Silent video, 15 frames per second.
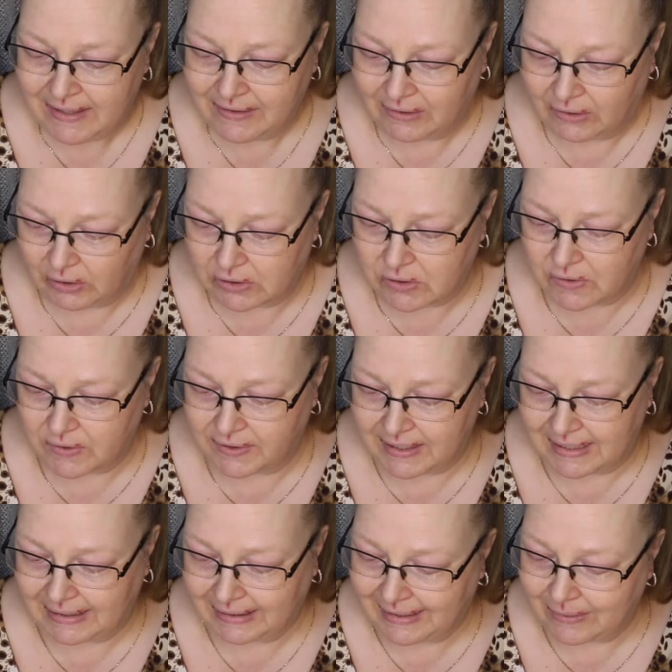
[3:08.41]
The
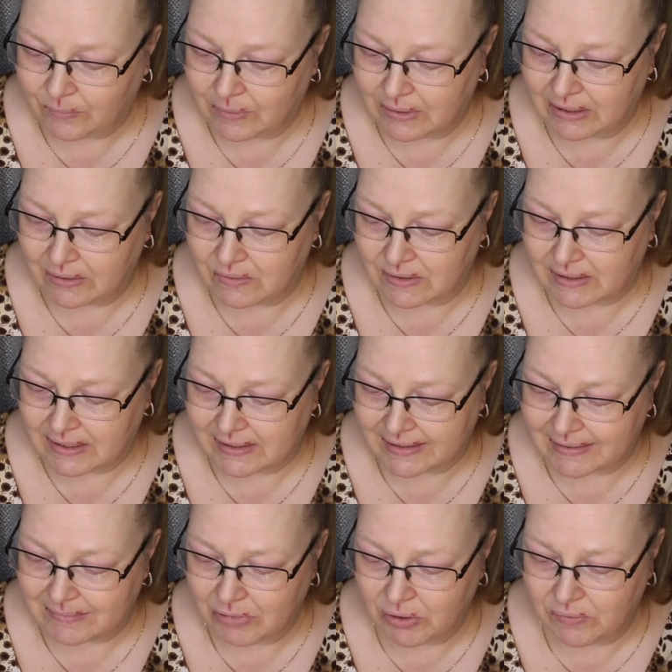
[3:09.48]
ultra-thin liquid goes on
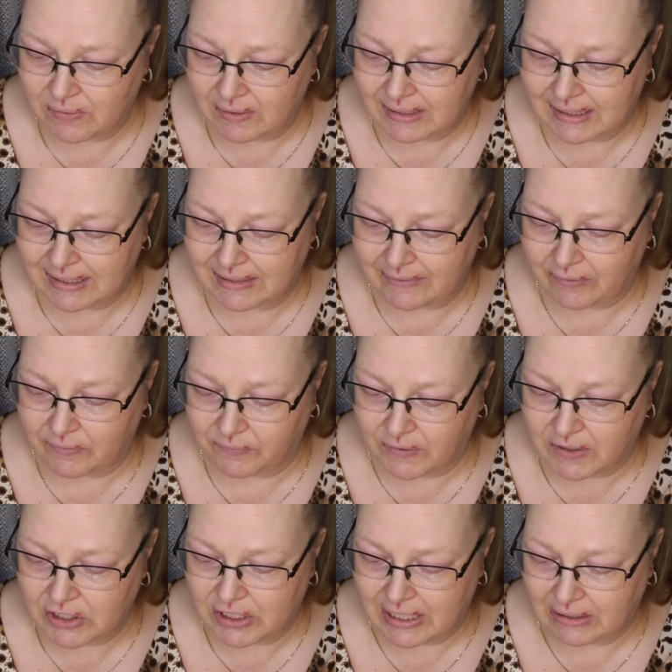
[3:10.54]
smoothly to give a
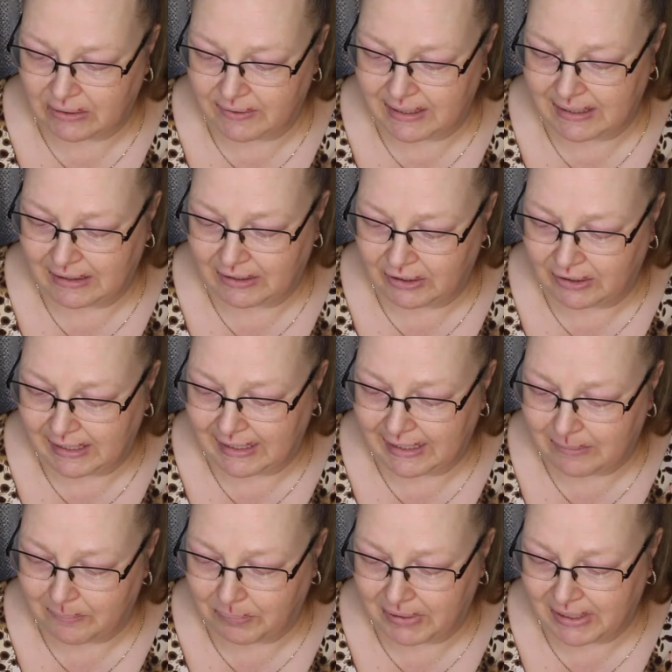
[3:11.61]
fresh, healthy-looking
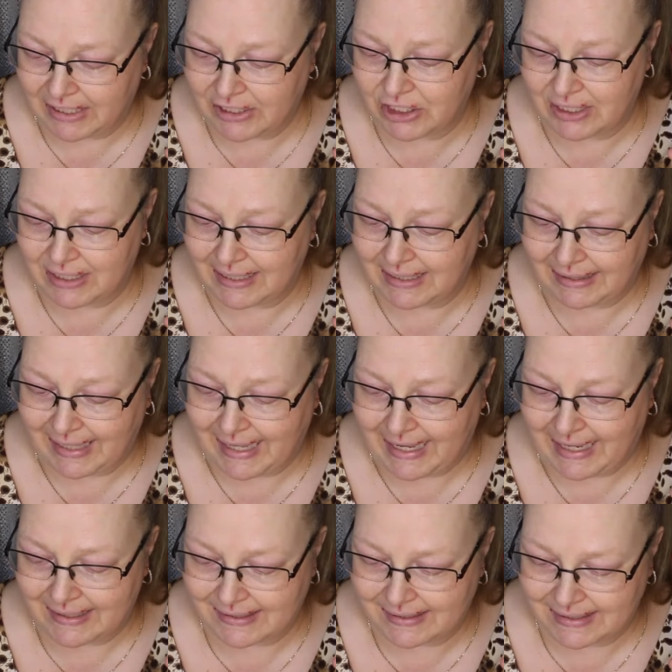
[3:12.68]
complexion that
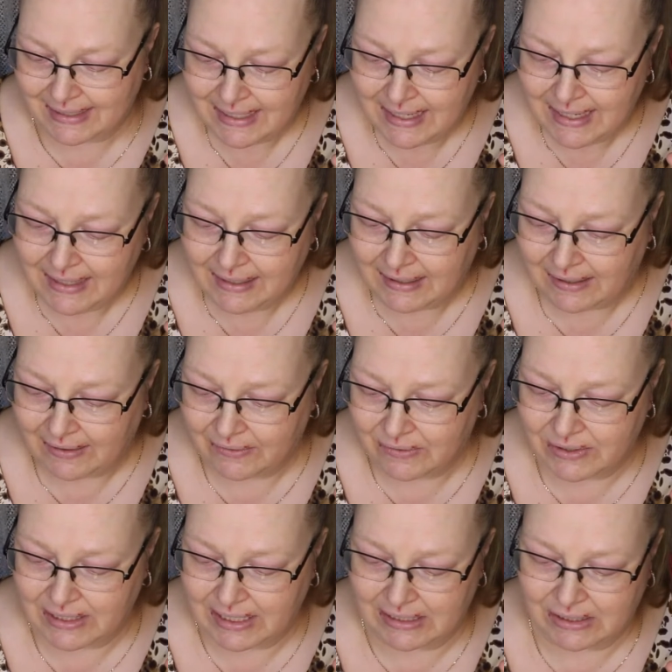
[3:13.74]
lasts. Color
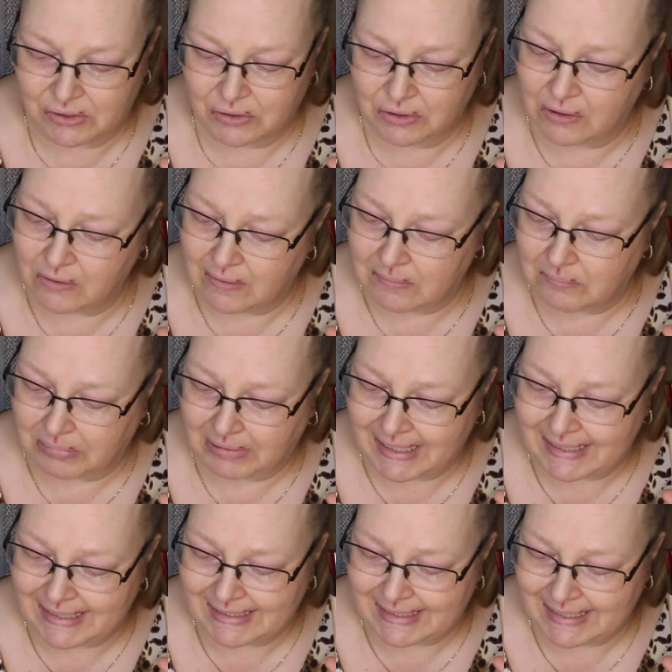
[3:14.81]
stays true and
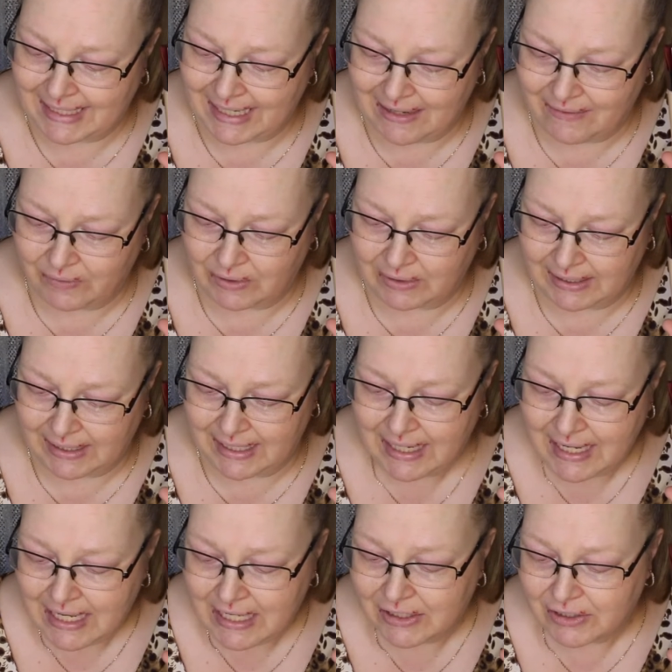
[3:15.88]
blends in evenly,
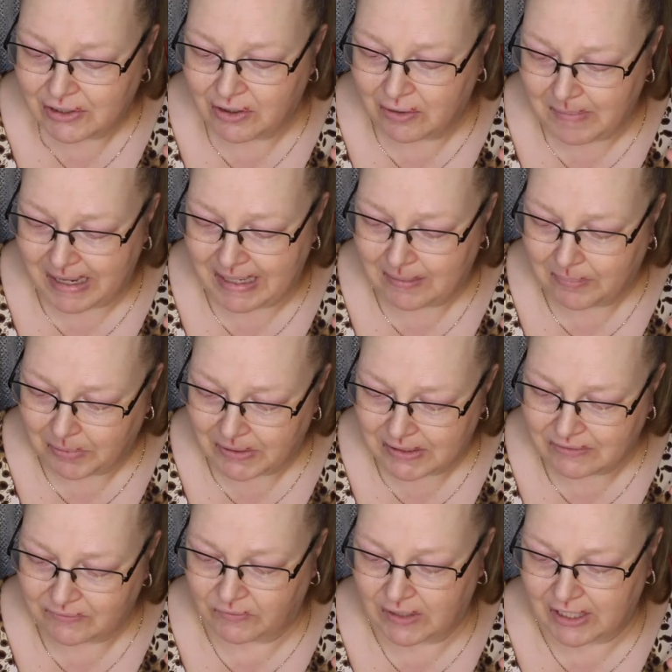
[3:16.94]
so your makeup
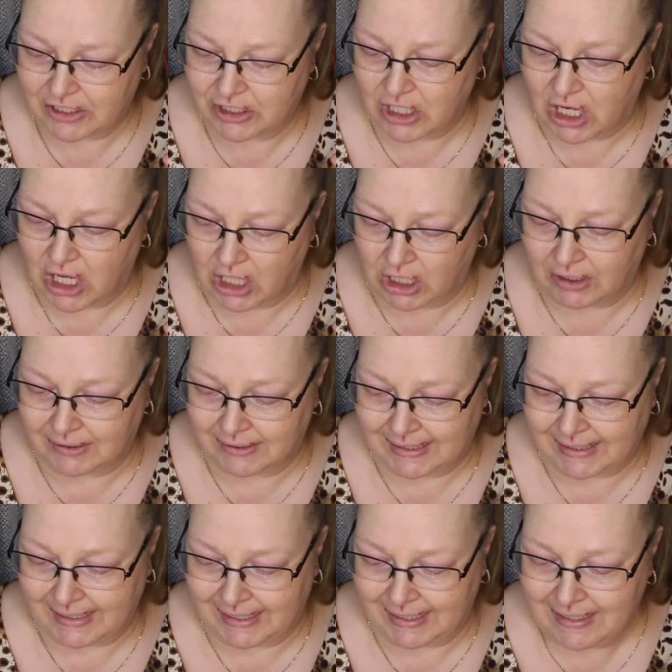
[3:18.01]
looks fresh all
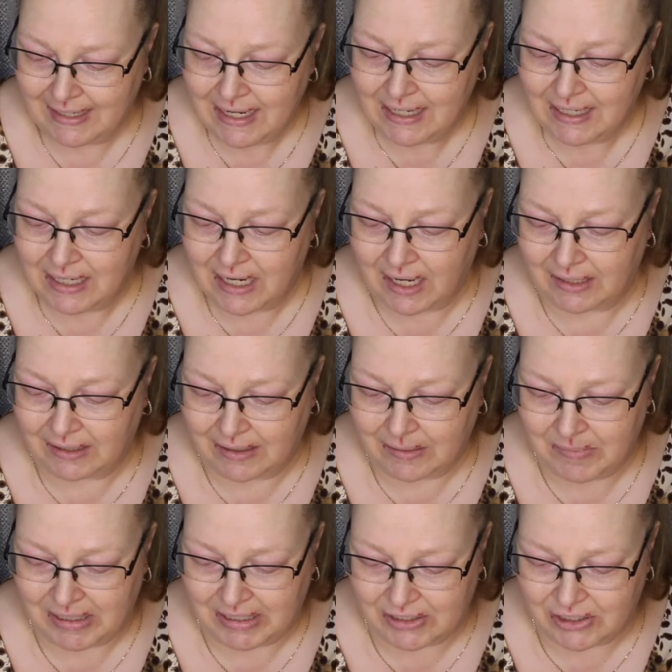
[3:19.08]
day.
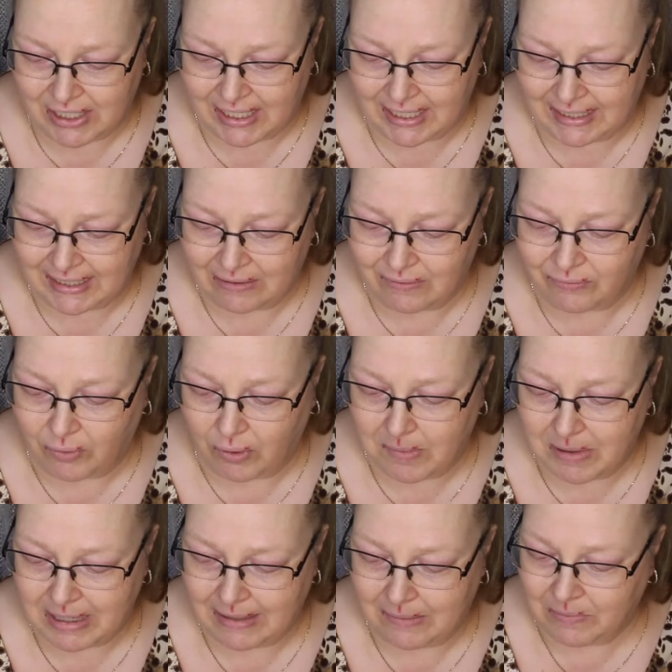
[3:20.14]
Non-comedogenic and
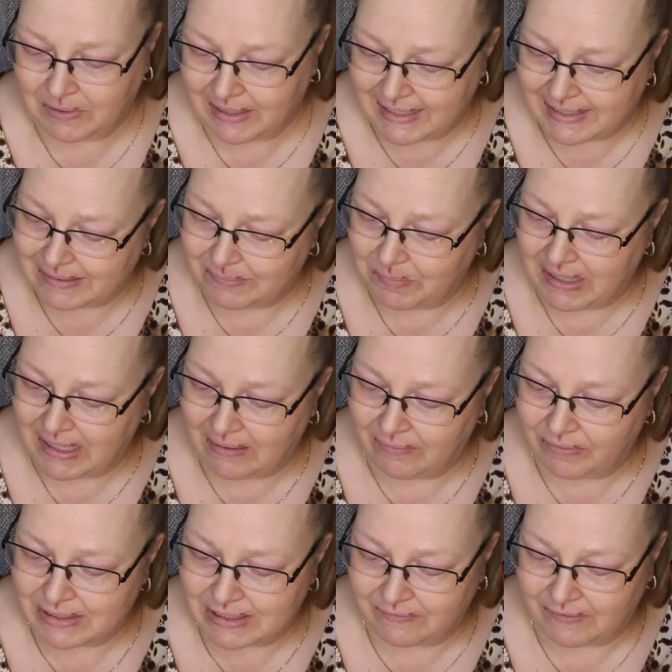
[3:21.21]
formulated with
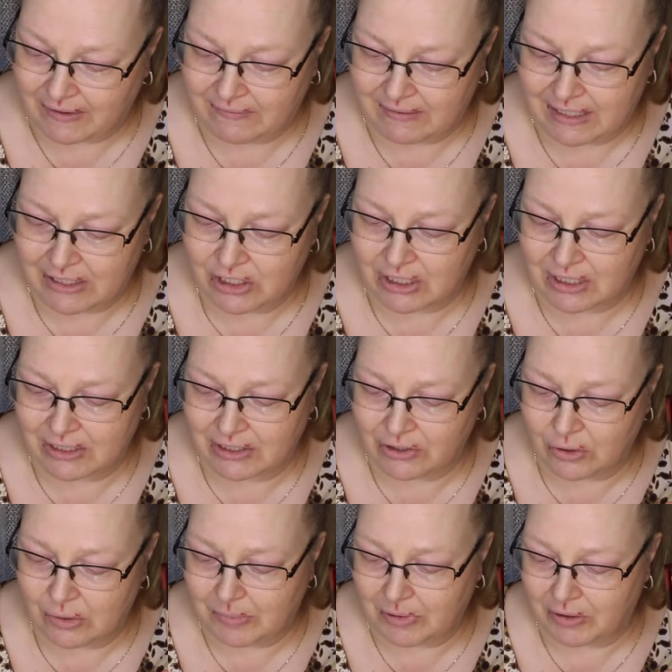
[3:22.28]
SPF, this foundation is
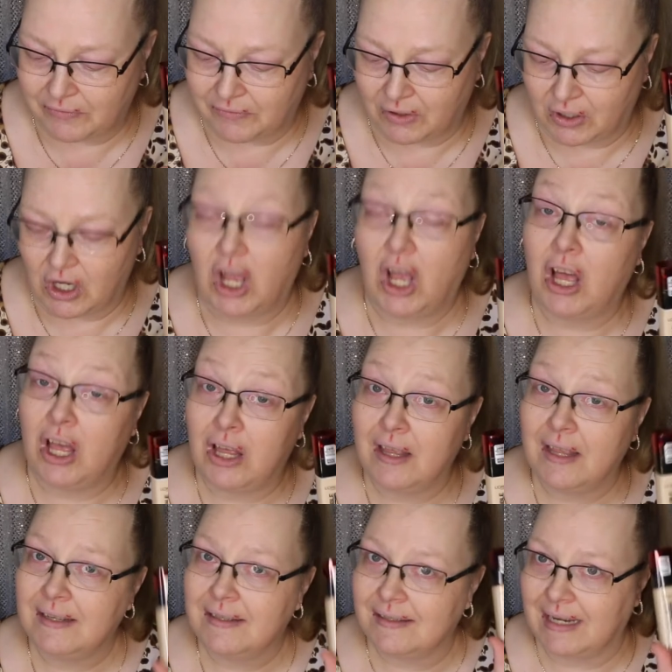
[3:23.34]
suitable for
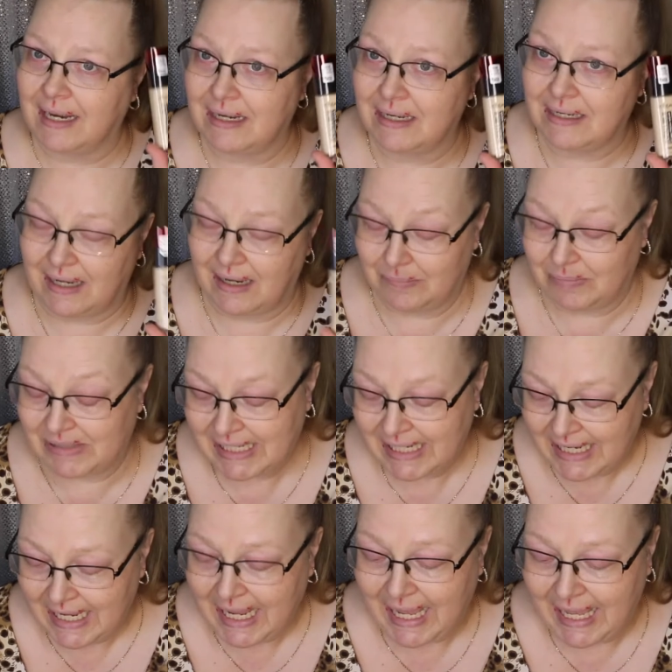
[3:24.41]
all skin types.
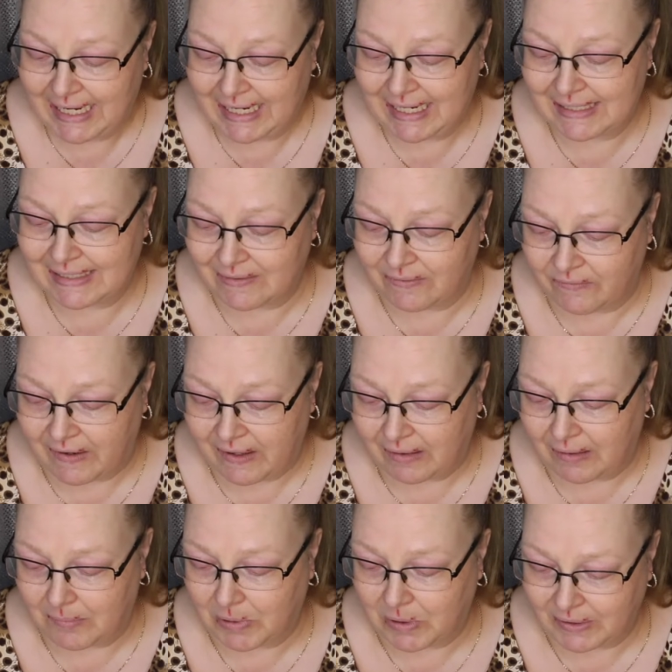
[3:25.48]
And it is
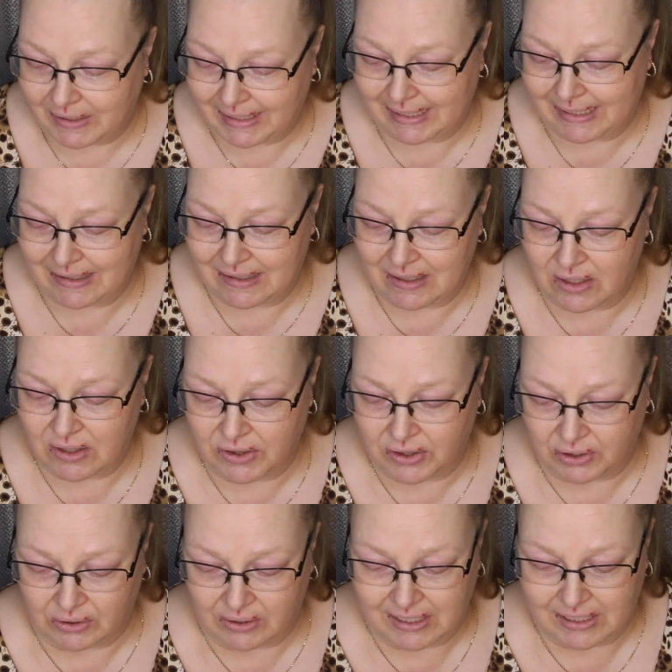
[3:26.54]
available in
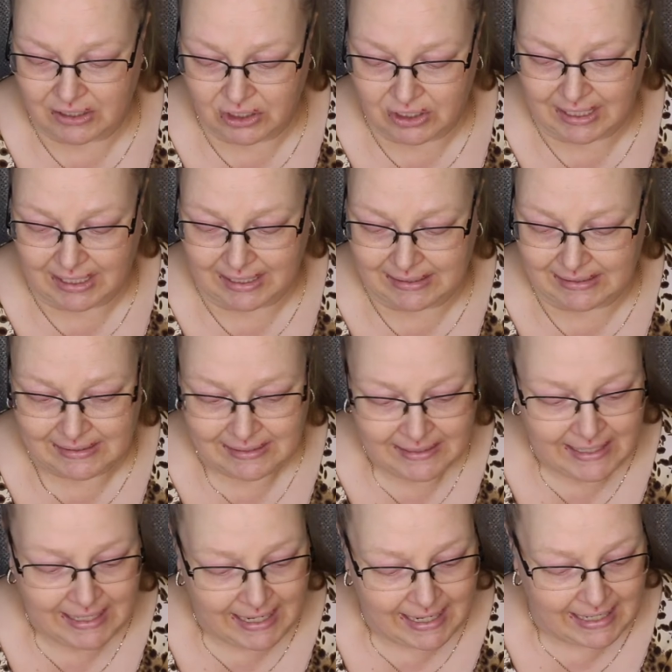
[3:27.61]
30 shades.
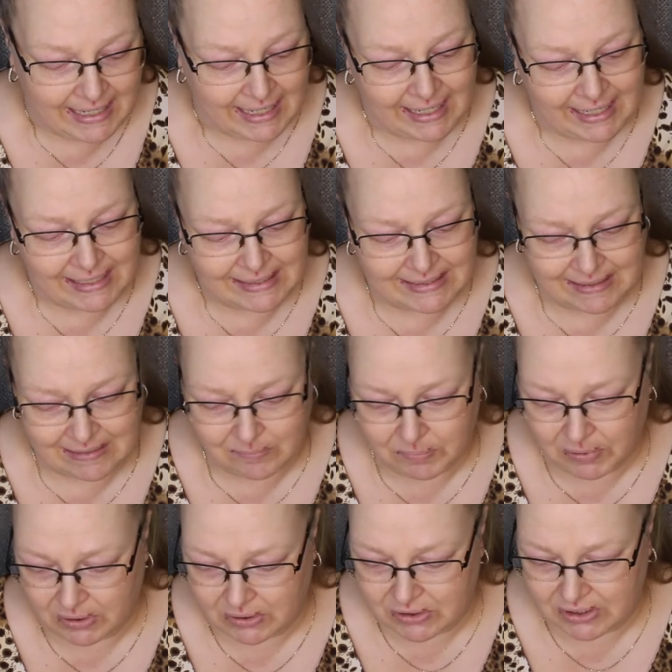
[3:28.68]
And I did
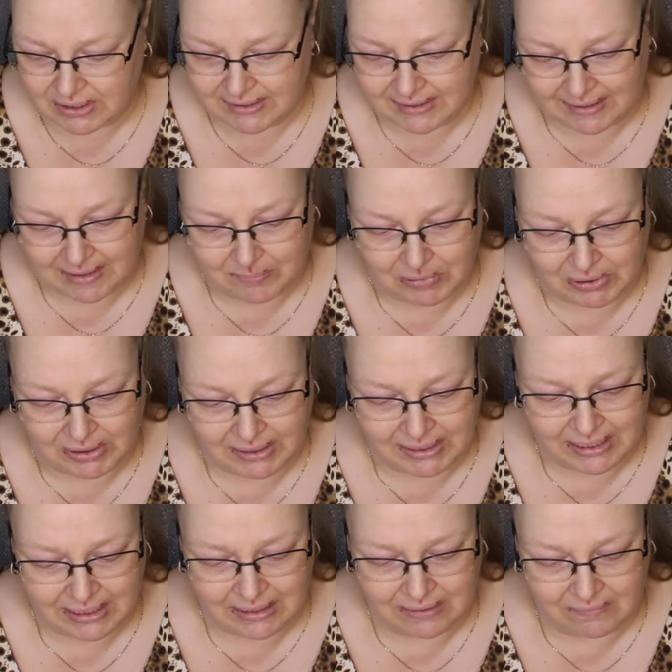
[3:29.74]
purchase, I
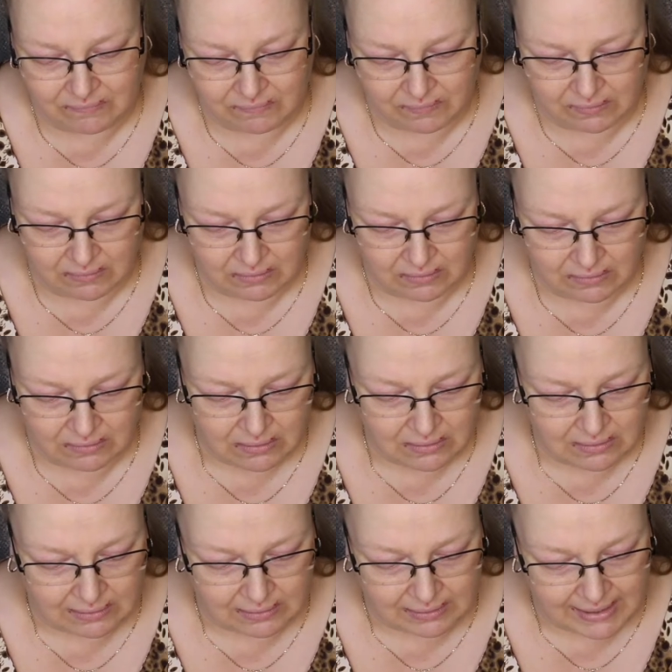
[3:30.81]
believe,
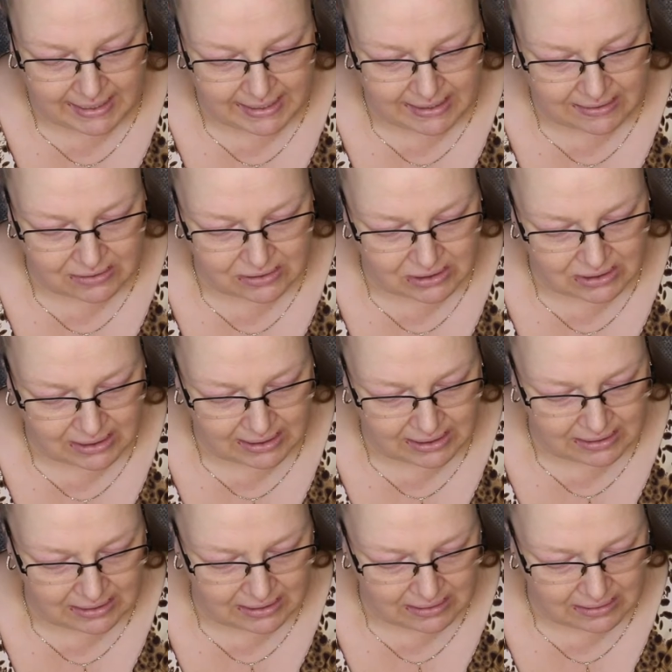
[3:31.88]
the lightest
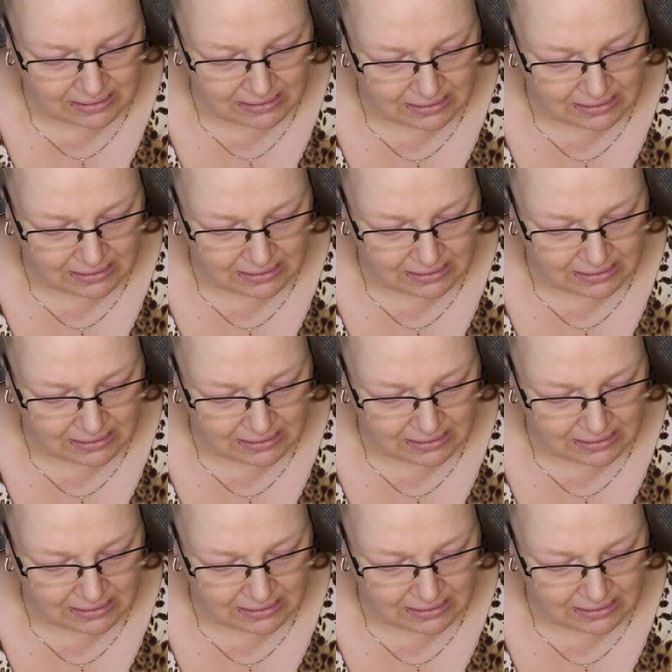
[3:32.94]
shade.